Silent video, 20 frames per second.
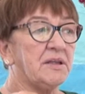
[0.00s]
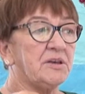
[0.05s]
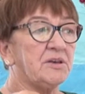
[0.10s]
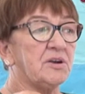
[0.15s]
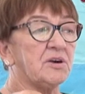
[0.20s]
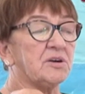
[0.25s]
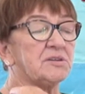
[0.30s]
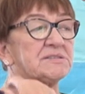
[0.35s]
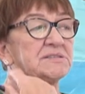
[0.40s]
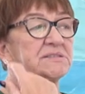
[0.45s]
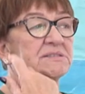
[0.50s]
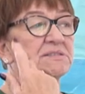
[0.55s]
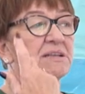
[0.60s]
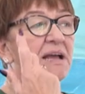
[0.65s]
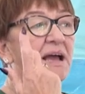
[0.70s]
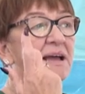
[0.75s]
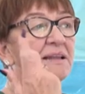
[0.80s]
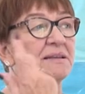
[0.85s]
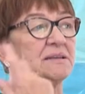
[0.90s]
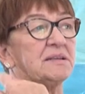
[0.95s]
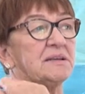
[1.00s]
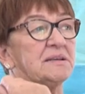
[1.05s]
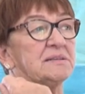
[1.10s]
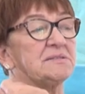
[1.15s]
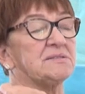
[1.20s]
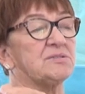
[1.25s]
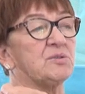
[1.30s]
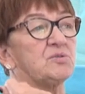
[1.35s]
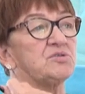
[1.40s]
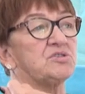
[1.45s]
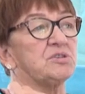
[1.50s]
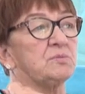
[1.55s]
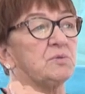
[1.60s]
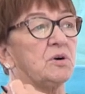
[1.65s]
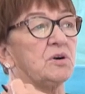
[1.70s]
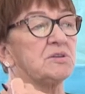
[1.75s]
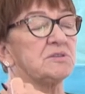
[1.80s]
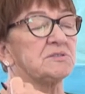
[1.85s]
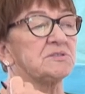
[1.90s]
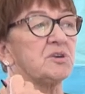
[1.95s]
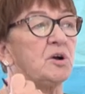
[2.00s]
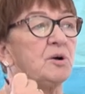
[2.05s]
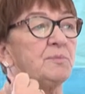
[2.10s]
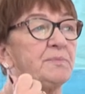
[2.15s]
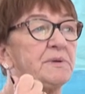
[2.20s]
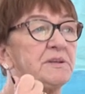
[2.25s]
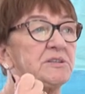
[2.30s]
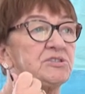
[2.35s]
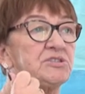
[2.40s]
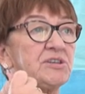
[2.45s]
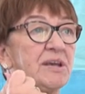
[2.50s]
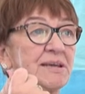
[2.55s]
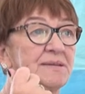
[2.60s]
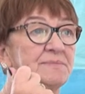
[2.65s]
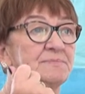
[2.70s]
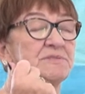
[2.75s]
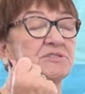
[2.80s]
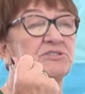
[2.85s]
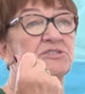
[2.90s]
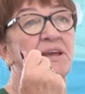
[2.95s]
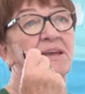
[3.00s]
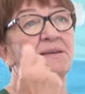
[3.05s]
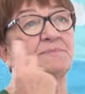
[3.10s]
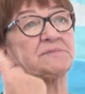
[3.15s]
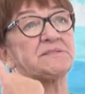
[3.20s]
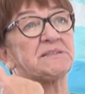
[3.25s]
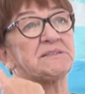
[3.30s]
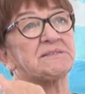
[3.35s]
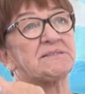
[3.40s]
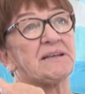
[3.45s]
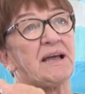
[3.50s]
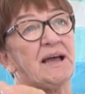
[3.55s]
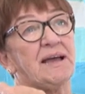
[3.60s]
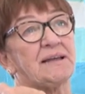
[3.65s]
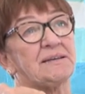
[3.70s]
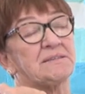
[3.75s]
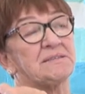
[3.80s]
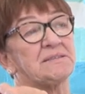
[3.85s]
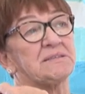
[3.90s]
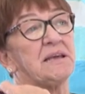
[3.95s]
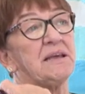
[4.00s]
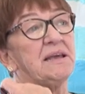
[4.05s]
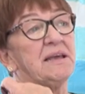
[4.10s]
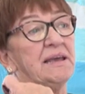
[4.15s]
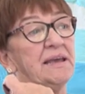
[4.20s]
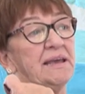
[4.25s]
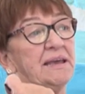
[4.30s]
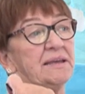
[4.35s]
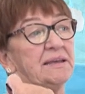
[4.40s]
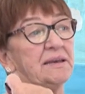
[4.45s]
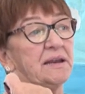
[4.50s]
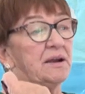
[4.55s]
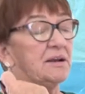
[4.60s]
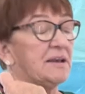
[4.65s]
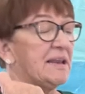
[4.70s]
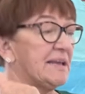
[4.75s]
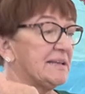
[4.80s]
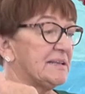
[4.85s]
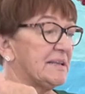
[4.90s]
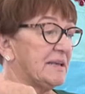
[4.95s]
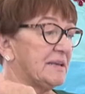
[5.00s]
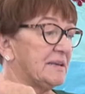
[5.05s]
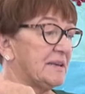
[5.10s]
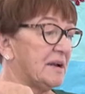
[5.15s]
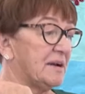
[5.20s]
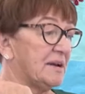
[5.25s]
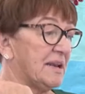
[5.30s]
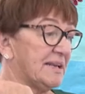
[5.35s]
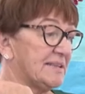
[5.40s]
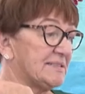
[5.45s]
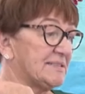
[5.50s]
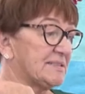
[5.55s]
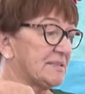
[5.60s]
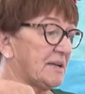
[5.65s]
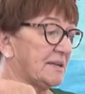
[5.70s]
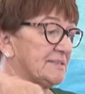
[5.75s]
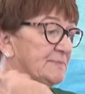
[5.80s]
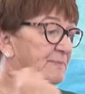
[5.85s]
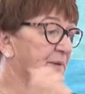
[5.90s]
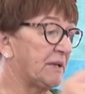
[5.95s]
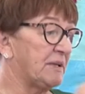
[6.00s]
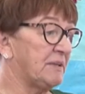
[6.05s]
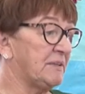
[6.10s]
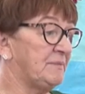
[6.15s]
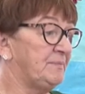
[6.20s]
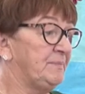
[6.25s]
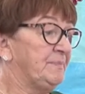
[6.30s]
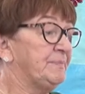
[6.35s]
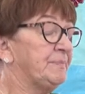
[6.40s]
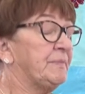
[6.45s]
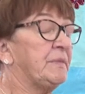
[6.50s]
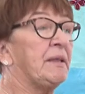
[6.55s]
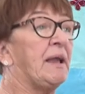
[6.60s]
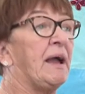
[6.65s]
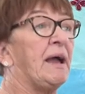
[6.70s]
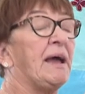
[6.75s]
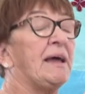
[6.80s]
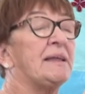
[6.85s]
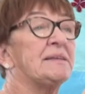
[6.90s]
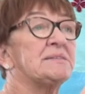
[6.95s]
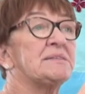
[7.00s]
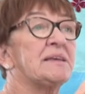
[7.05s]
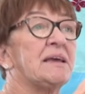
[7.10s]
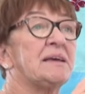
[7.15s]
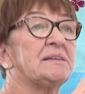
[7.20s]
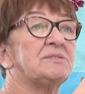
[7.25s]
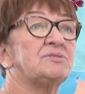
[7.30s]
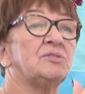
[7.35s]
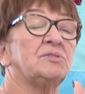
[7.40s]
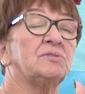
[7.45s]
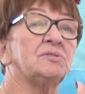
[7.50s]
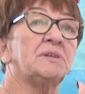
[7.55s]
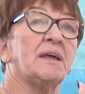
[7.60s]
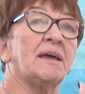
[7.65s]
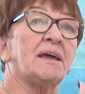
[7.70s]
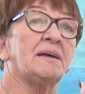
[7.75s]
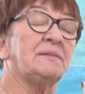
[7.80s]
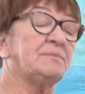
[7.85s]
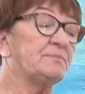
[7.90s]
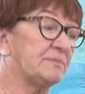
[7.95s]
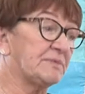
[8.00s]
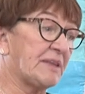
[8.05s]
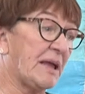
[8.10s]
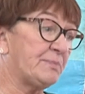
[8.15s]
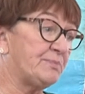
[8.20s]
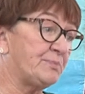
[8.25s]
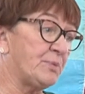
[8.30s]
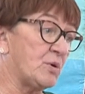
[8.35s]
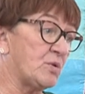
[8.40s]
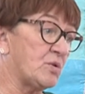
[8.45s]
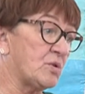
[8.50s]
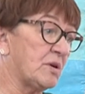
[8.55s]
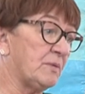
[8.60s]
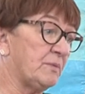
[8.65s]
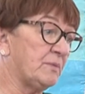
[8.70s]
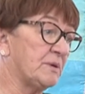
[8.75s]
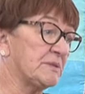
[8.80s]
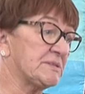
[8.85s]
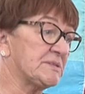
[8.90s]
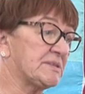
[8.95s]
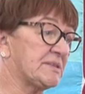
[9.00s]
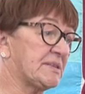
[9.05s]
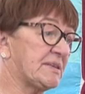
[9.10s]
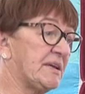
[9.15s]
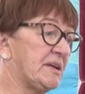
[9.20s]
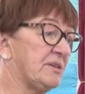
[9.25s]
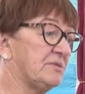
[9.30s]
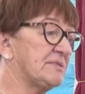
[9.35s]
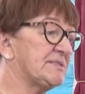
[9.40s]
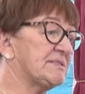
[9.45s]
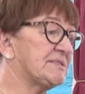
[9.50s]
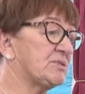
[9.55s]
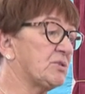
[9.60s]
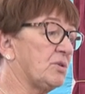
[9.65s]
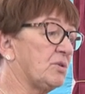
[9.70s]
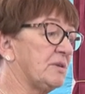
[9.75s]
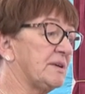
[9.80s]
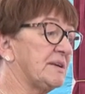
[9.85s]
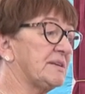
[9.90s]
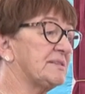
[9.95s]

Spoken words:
nurses and the social workers up in James's and in our ladies' hospital, and done that book was Kira's story.